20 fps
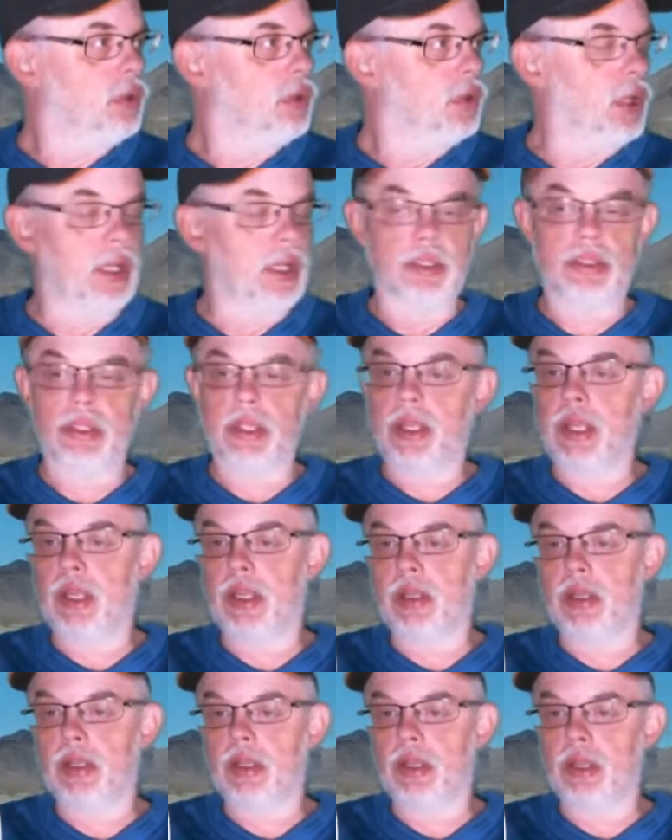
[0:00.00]
Gosh, I
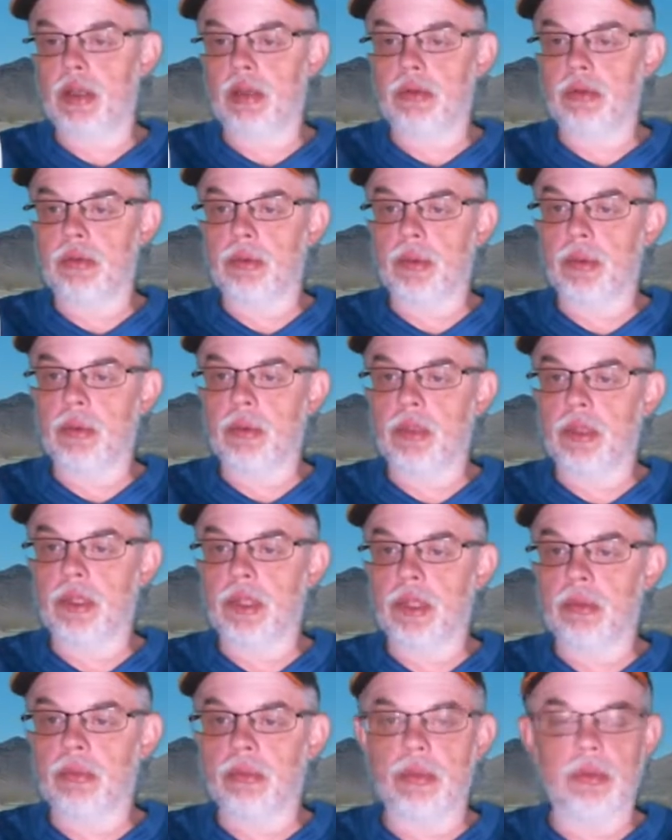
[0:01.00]
don't remember what
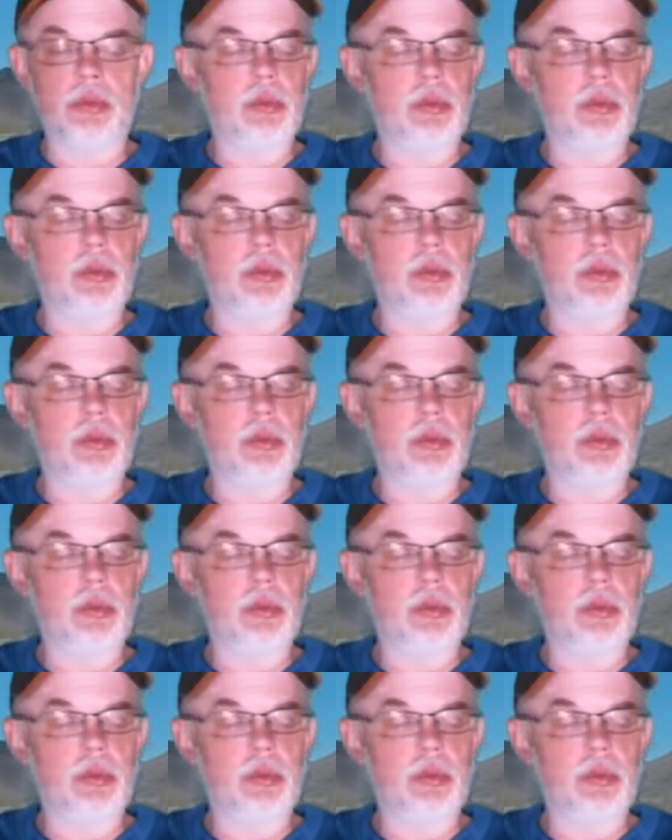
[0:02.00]
time.